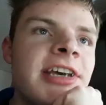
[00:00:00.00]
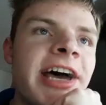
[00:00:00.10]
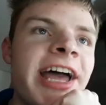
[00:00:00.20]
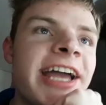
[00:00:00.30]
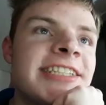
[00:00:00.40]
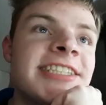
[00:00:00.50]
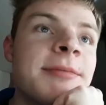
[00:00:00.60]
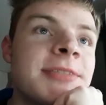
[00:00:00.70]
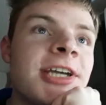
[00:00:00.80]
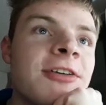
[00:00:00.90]
I hate
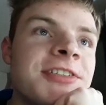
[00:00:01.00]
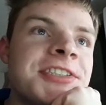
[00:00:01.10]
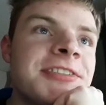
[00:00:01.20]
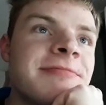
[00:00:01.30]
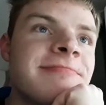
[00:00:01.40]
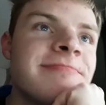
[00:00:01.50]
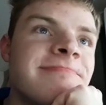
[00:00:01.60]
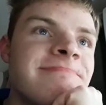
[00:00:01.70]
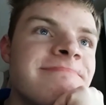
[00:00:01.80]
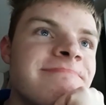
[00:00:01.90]
tempting offers.
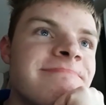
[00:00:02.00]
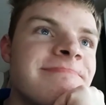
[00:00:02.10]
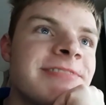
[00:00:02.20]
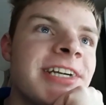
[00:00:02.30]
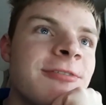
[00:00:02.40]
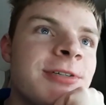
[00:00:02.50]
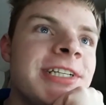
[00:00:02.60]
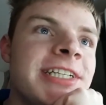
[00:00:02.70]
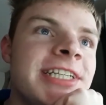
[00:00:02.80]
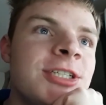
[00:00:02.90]
I
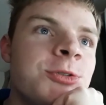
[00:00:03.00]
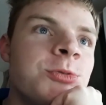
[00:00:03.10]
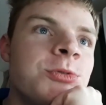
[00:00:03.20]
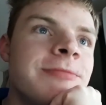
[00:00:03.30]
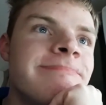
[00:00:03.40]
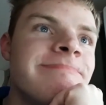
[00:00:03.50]
really do.